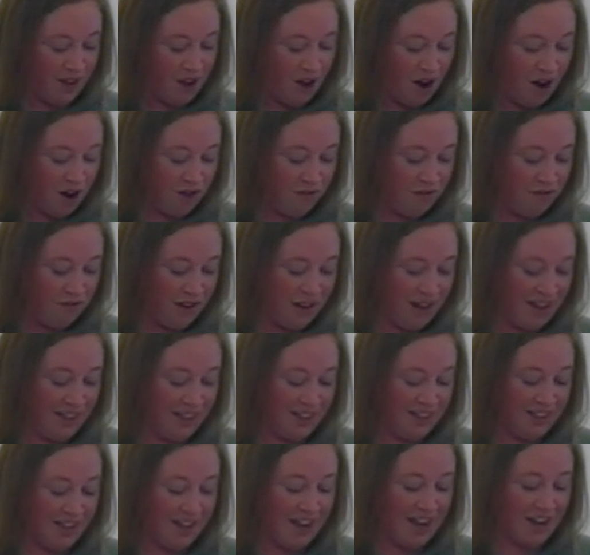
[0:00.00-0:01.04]
Our
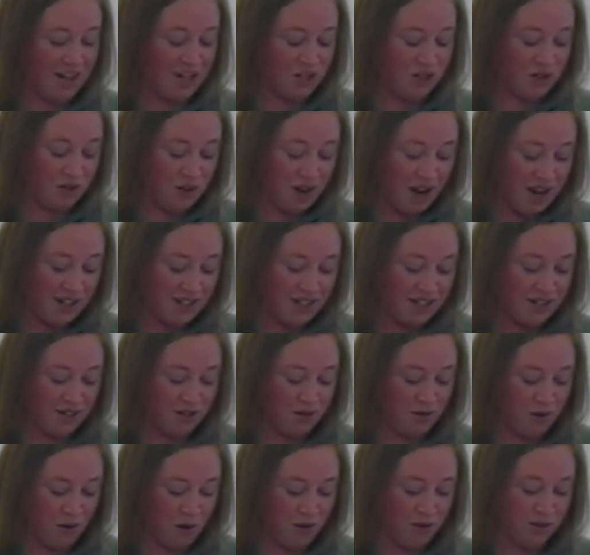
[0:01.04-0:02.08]
faith and trust
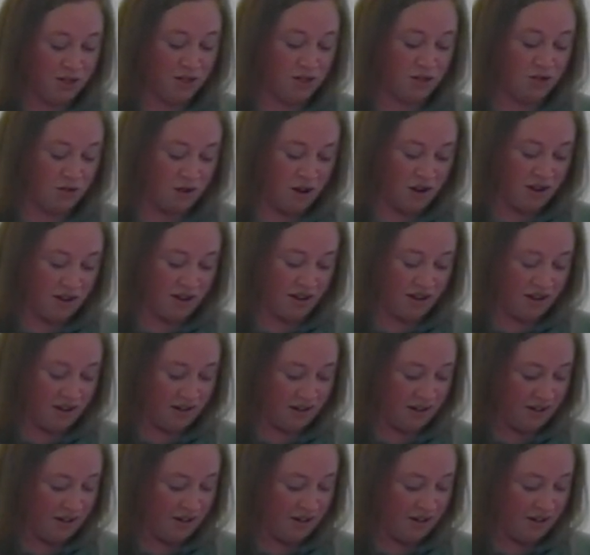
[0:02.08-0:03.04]
grows stronger.